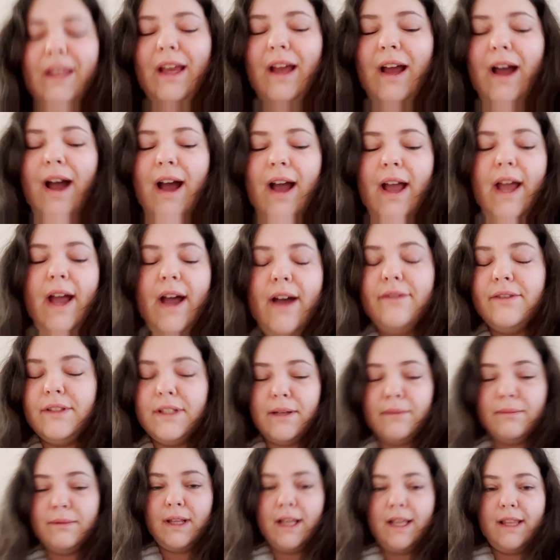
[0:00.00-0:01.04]
I have
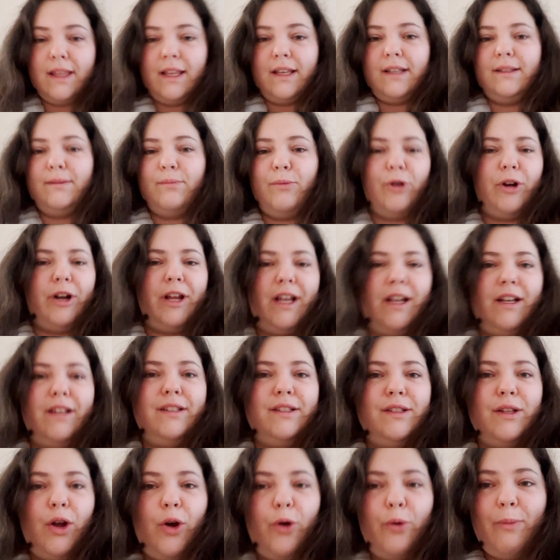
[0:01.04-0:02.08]
something this morning,
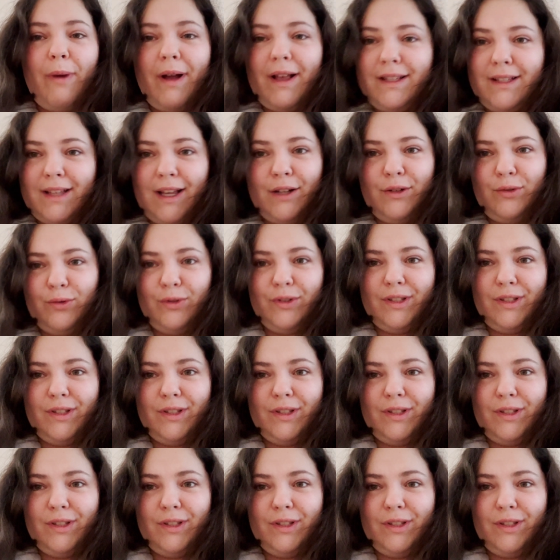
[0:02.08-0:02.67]
so my schedule